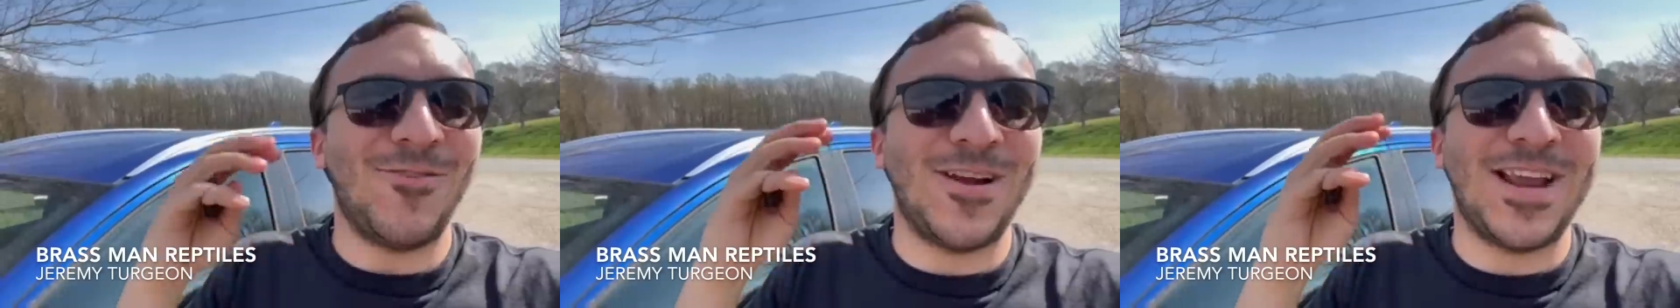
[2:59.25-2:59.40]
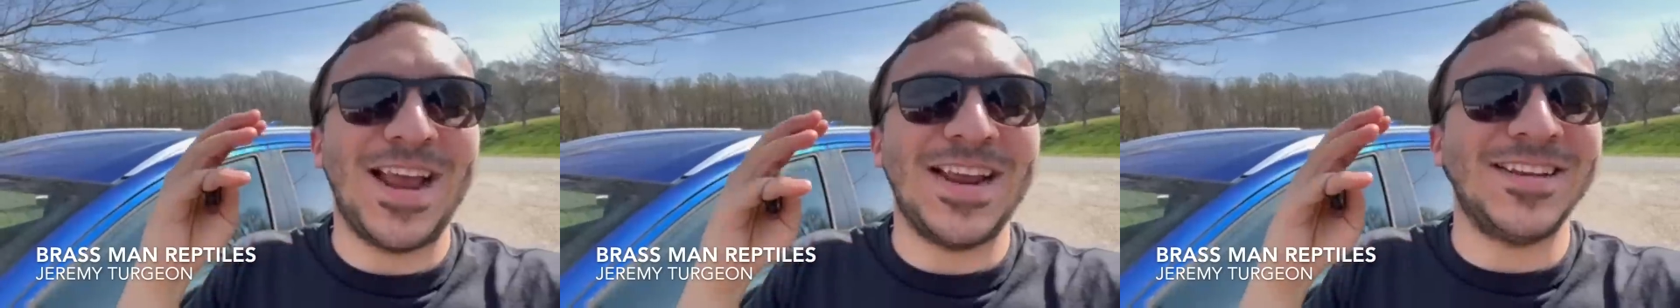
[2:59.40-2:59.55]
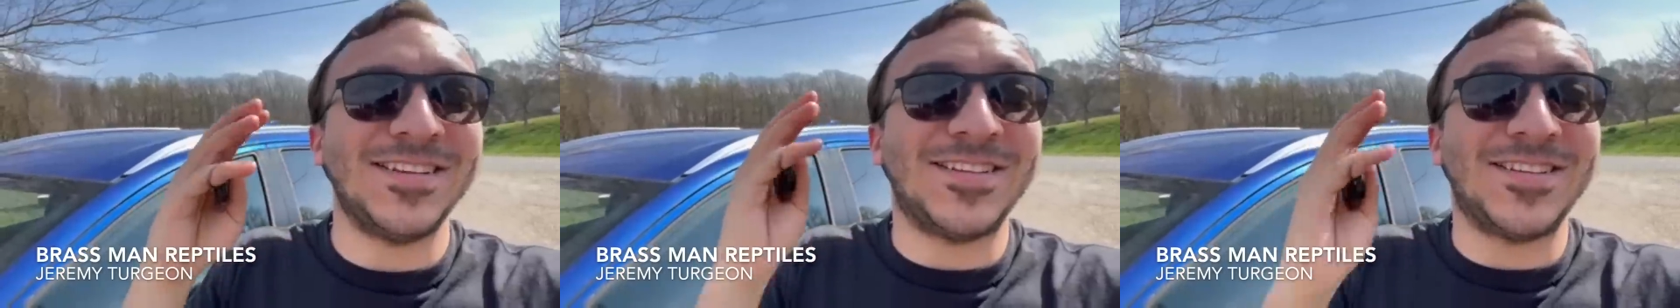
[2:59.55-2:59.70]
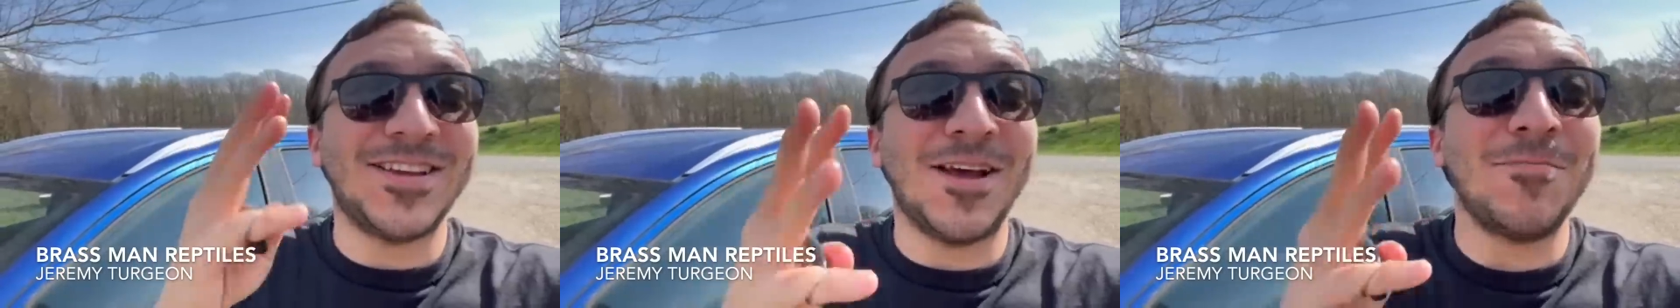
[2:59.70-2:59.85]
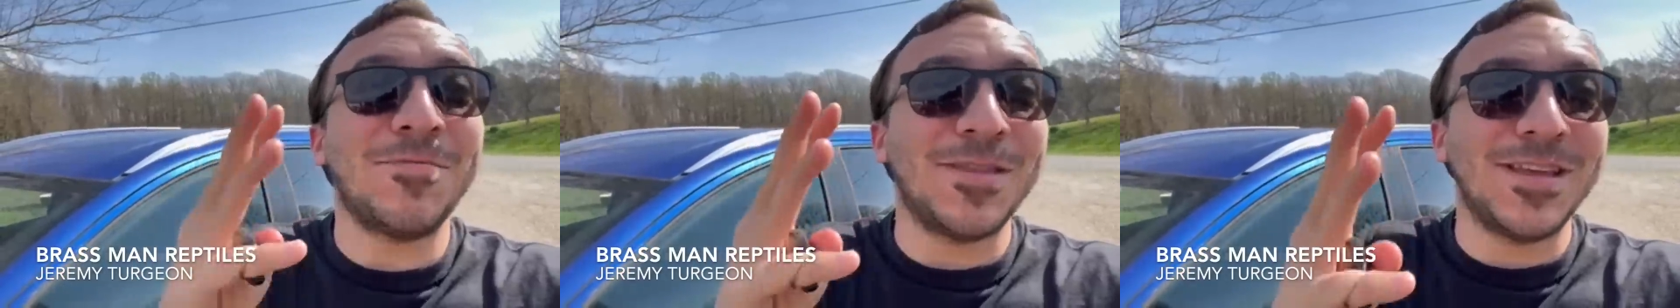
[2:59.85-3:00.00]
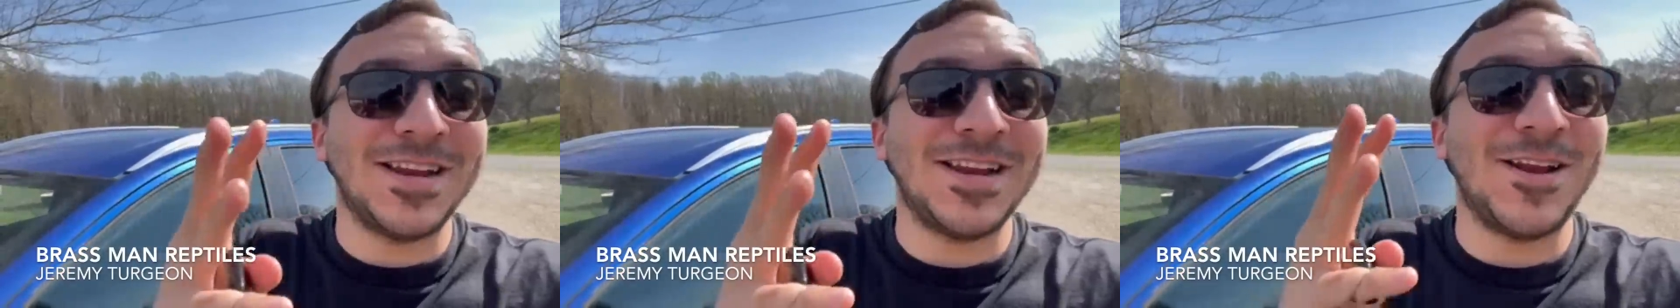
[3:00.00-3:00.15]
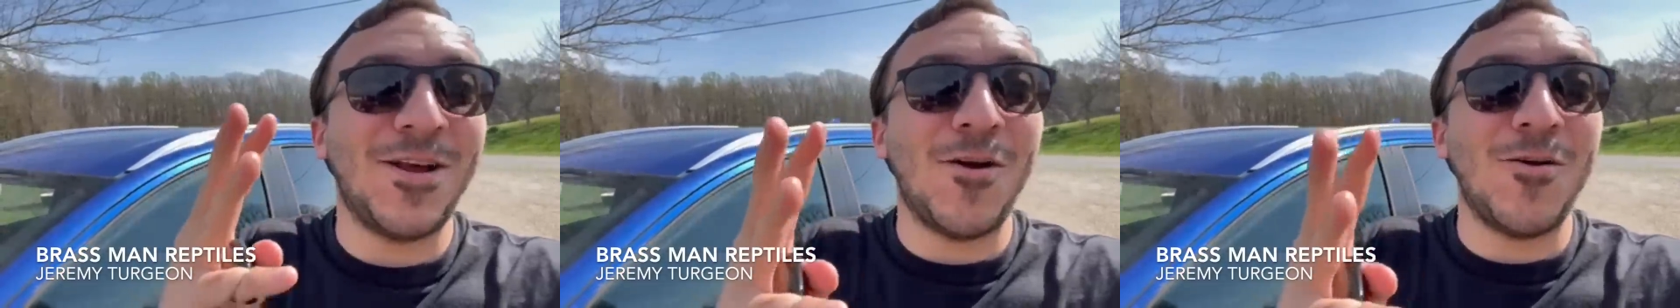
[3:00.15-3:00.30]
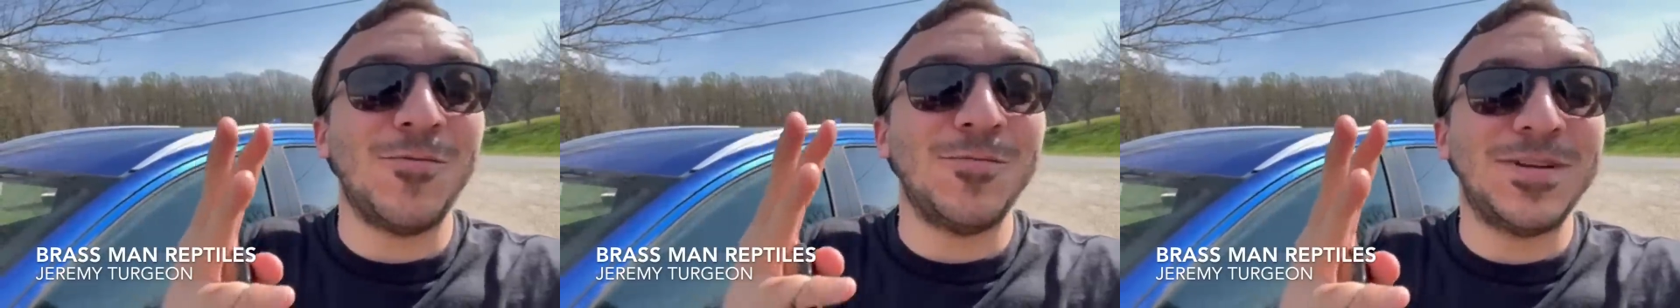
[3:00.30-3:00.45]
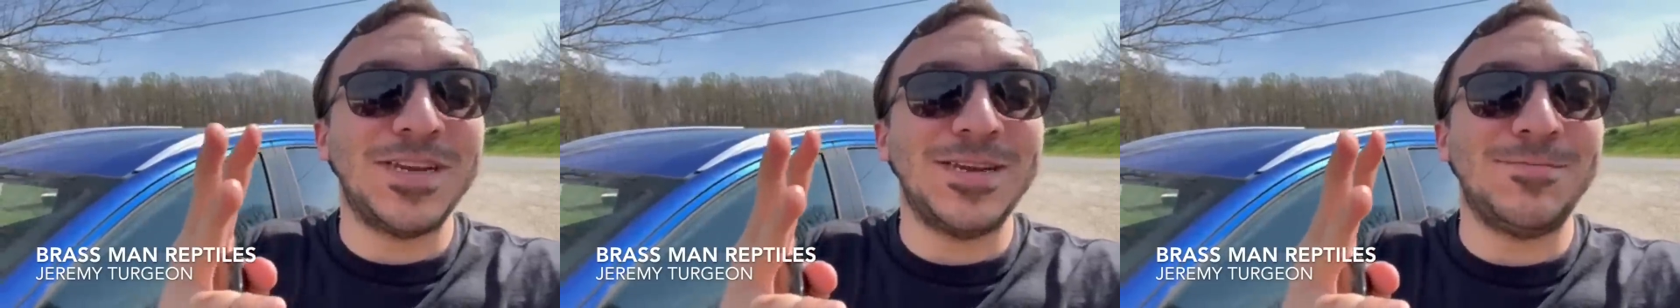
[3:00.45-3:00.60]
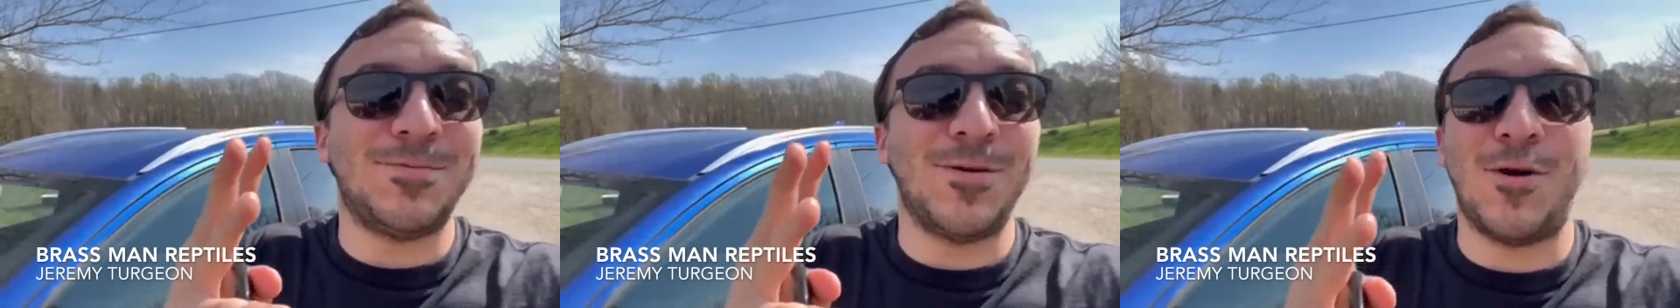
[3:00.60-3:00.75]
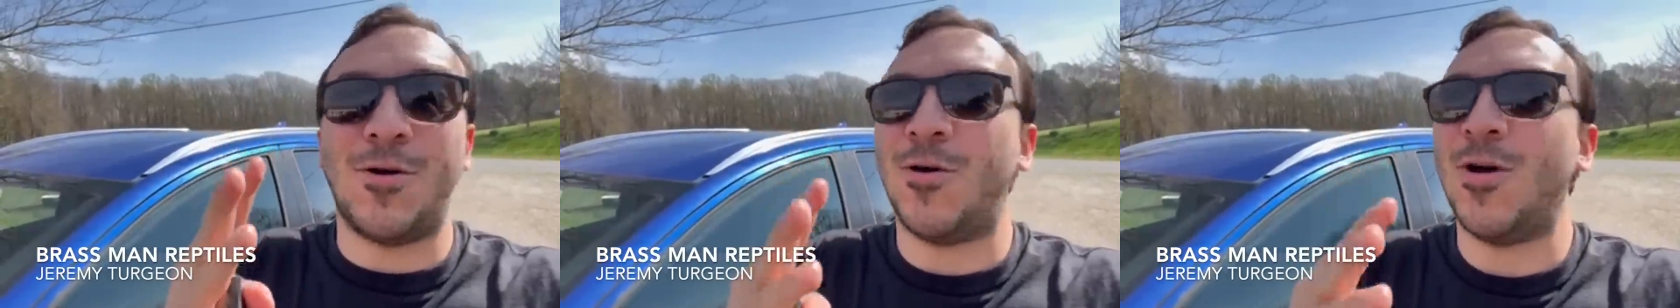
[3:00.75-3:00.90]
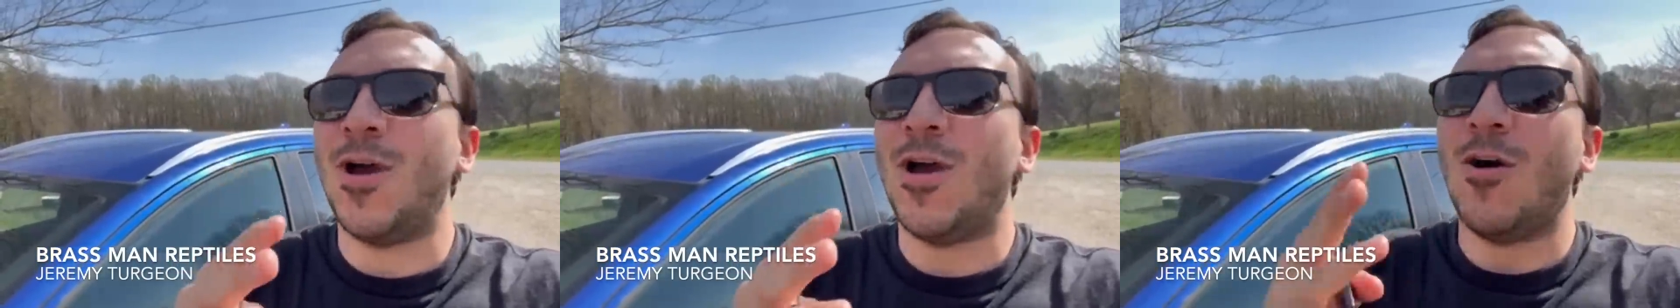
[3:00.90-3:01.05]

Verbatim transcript: we're getting something at Home Depot,